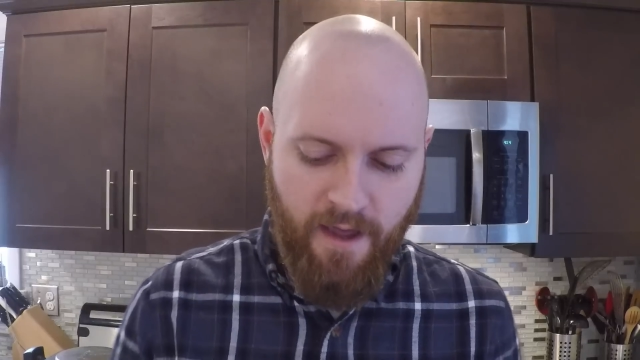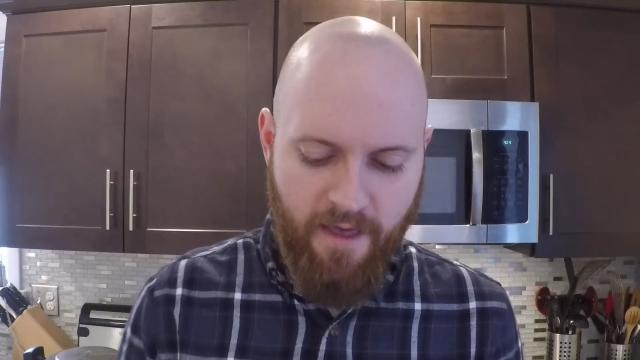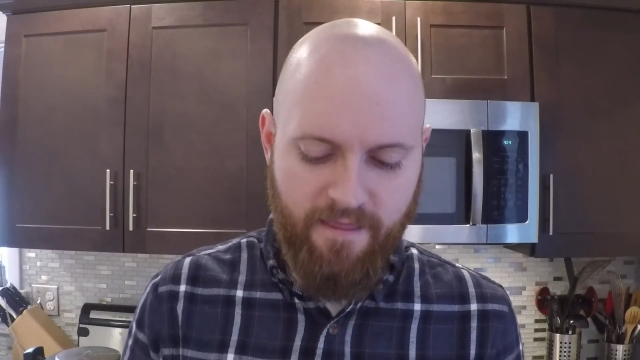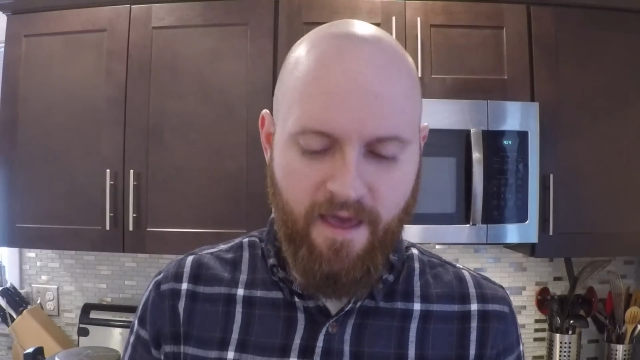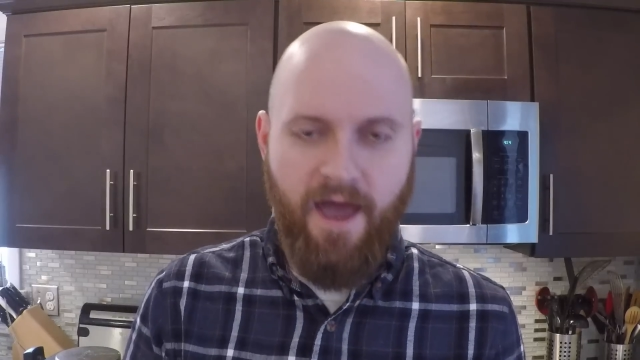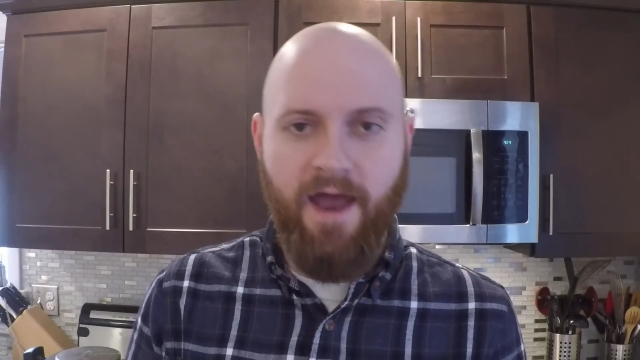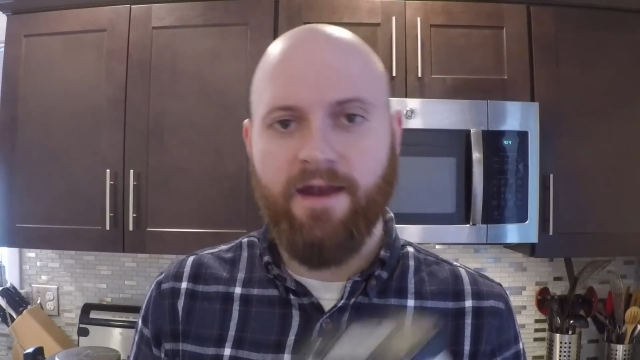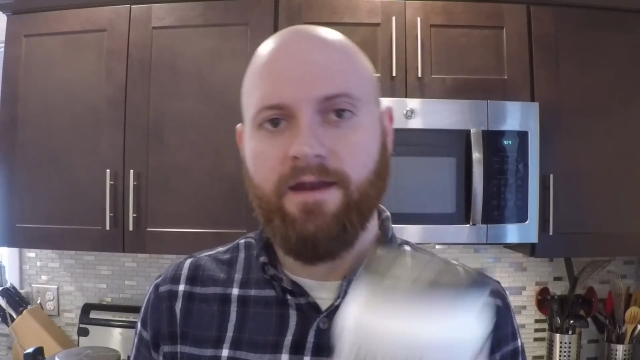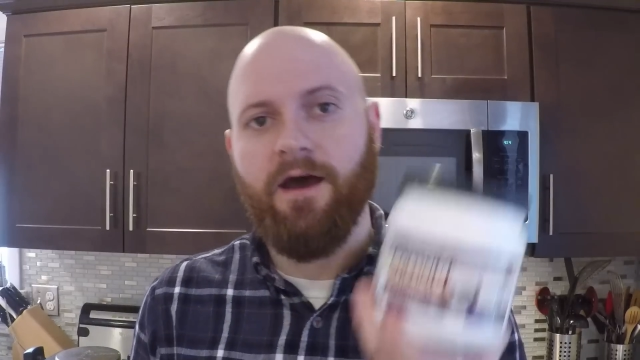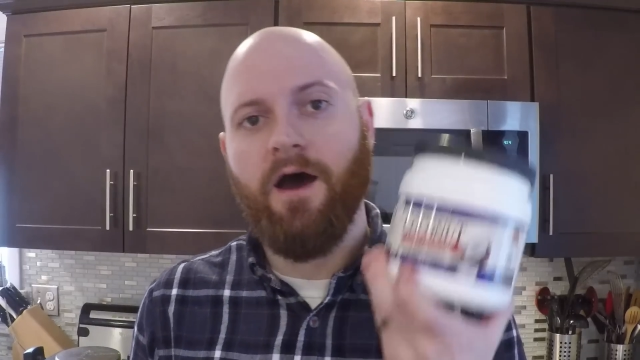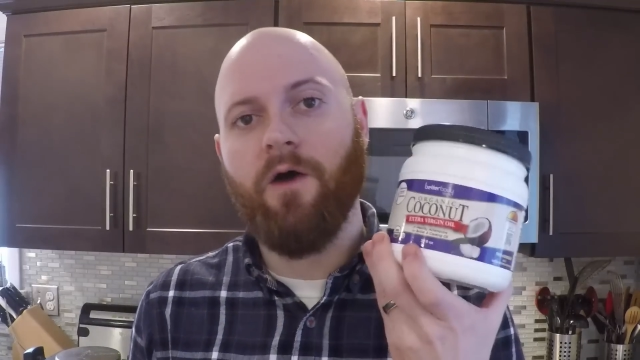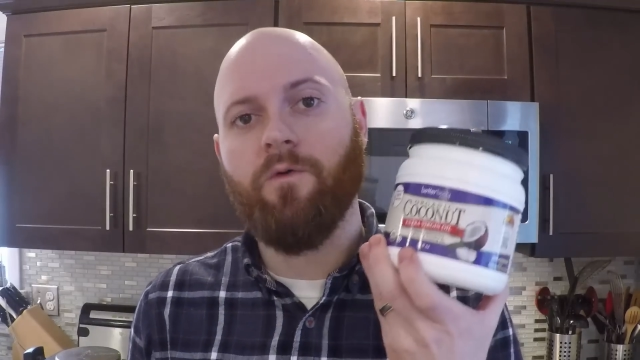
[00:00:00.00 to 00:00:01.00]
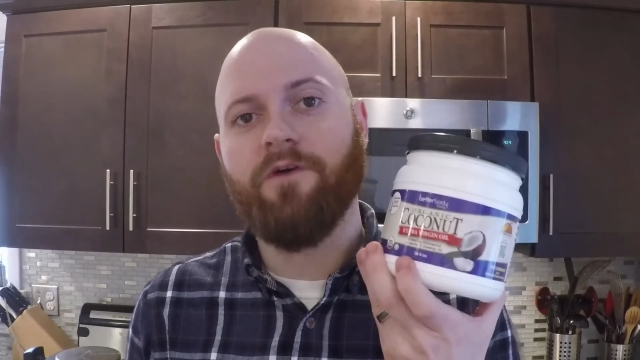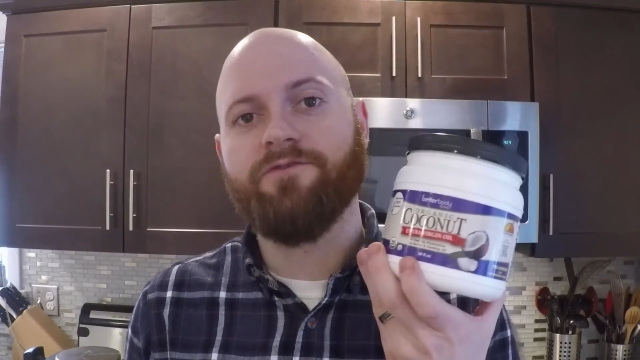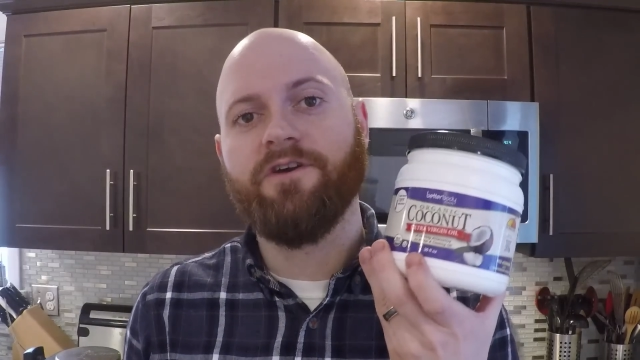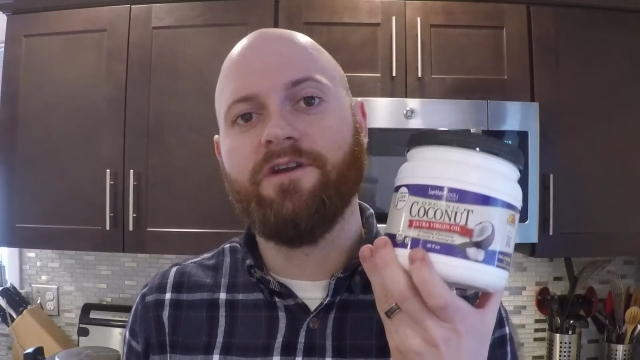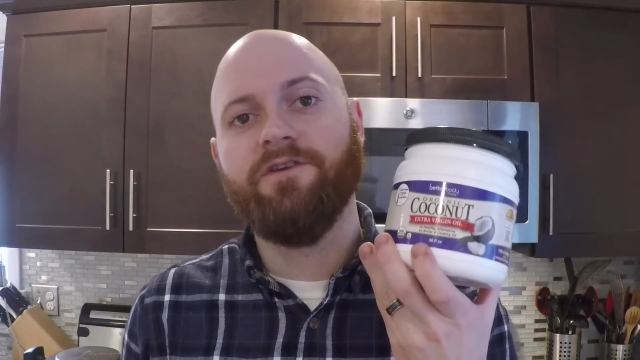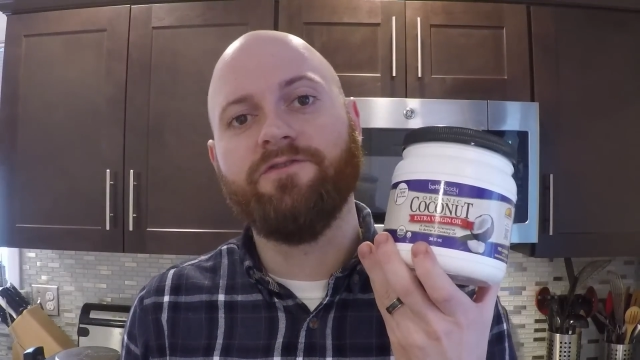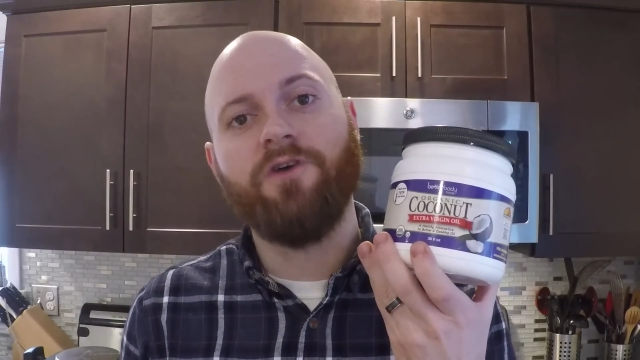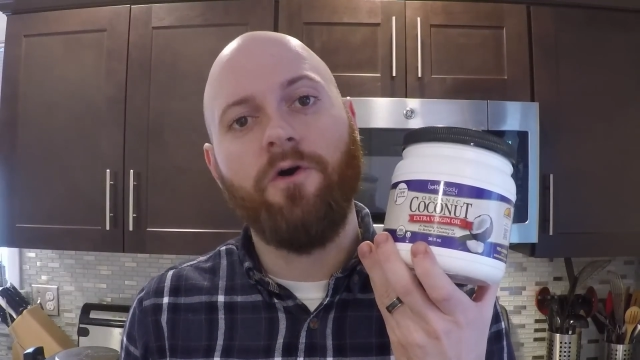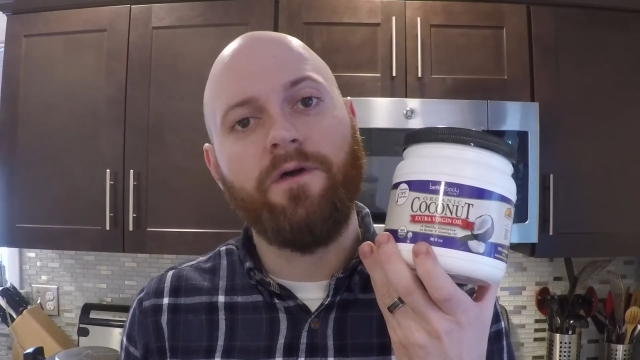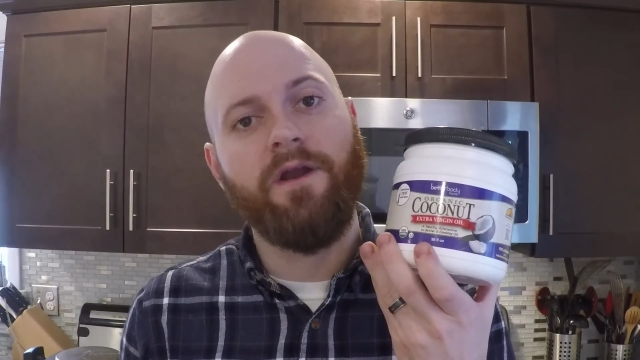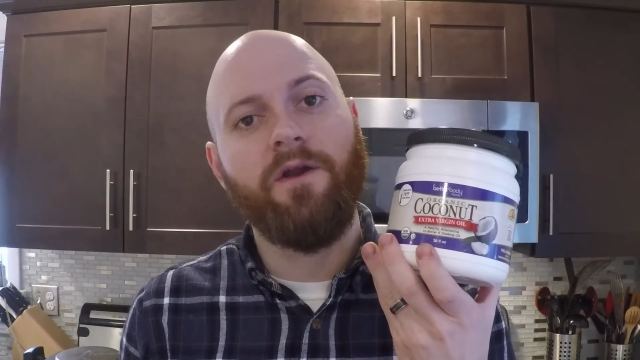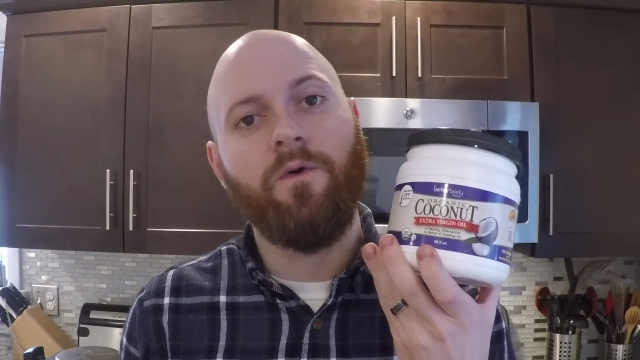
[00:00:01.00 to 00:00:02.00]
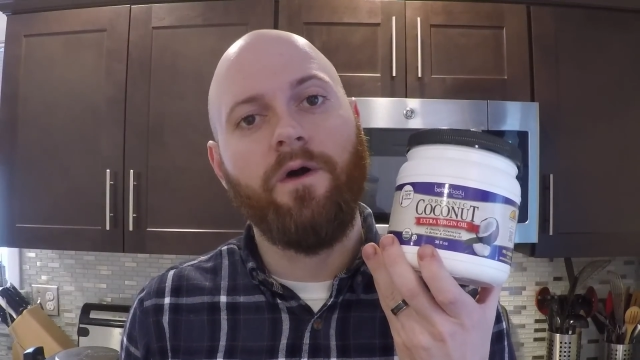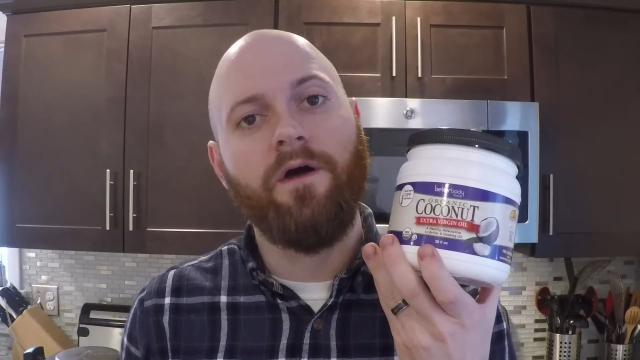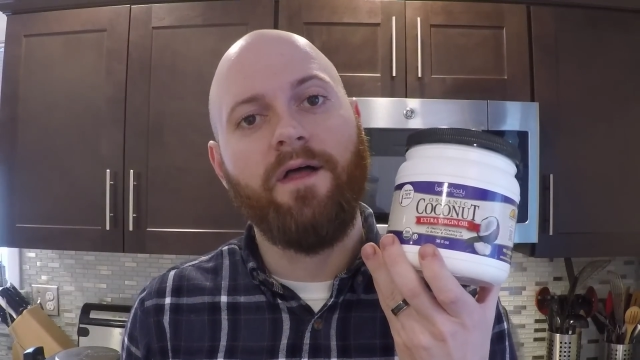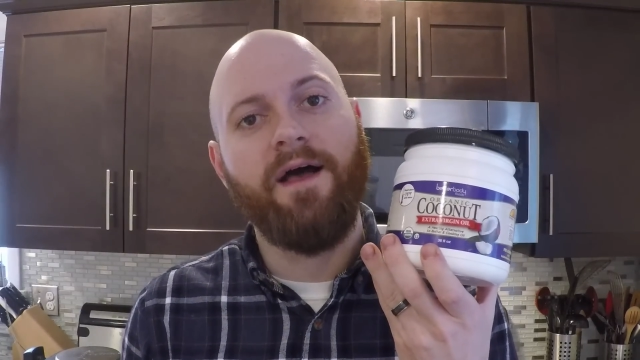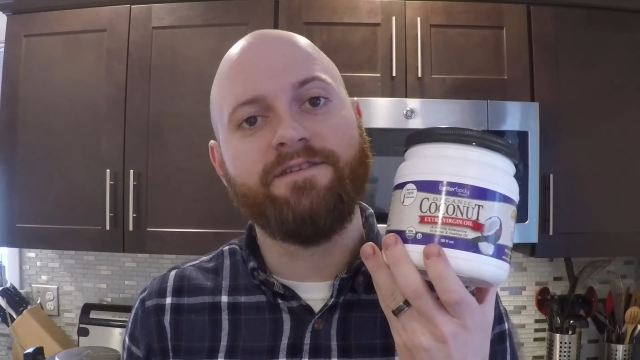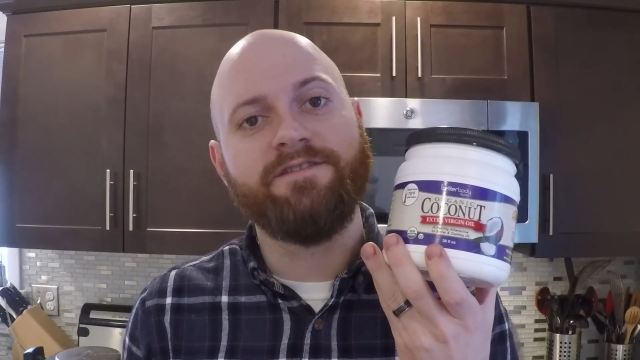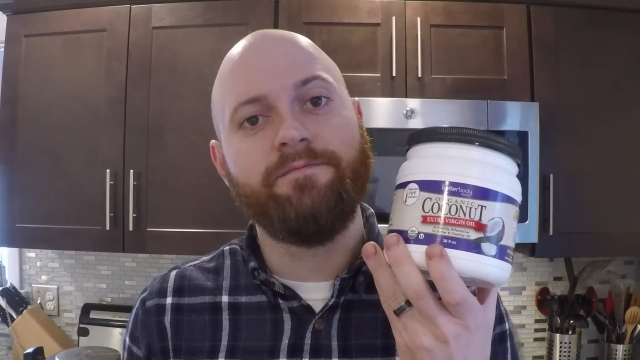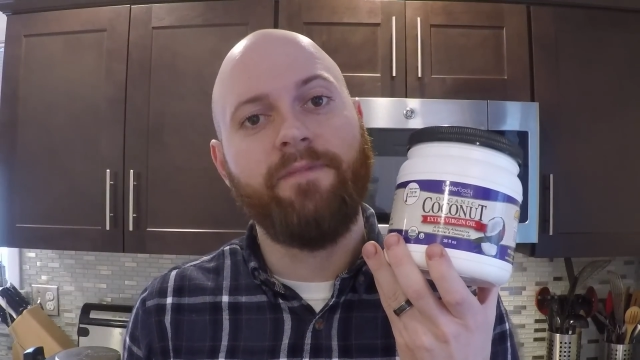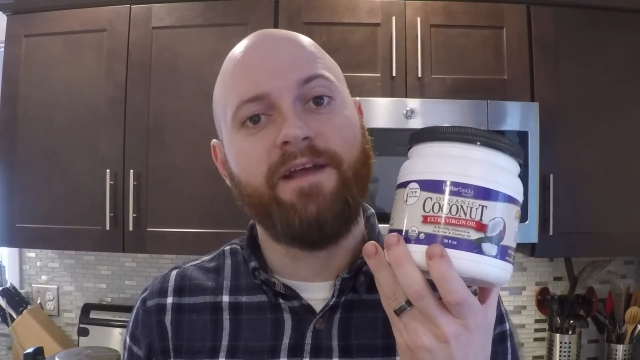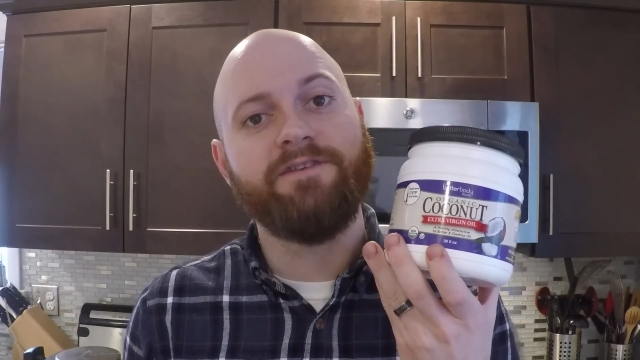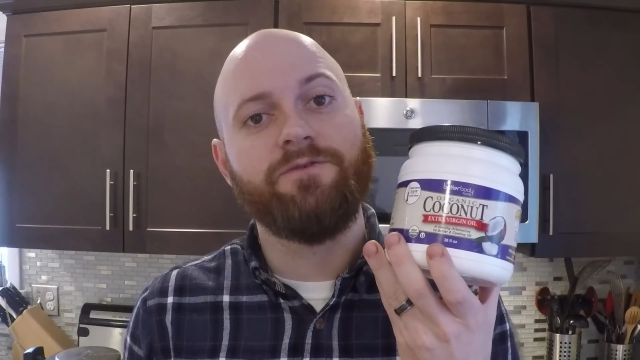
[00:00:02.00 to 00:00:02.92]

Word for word: And then uh, we're also gonna use coconut oil as the main